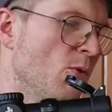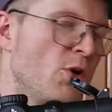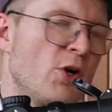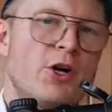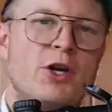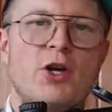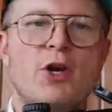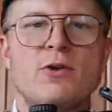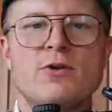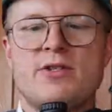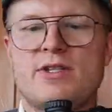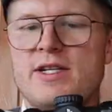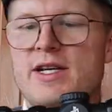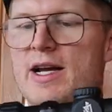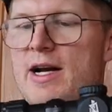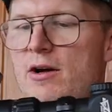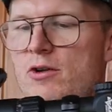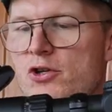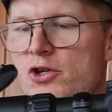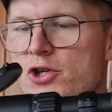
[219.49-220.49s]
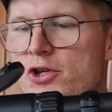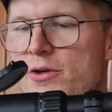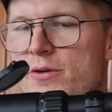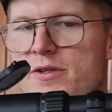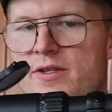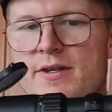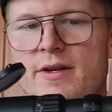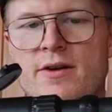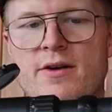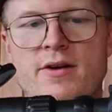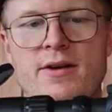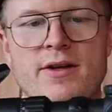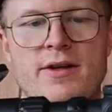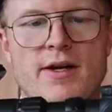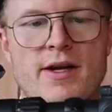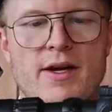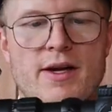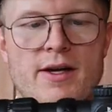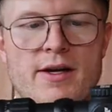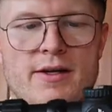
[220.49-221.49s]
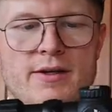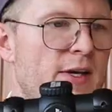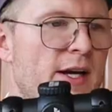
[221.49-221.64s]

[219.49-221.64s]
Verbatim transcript: We're gonna go see how it shoots here and uh,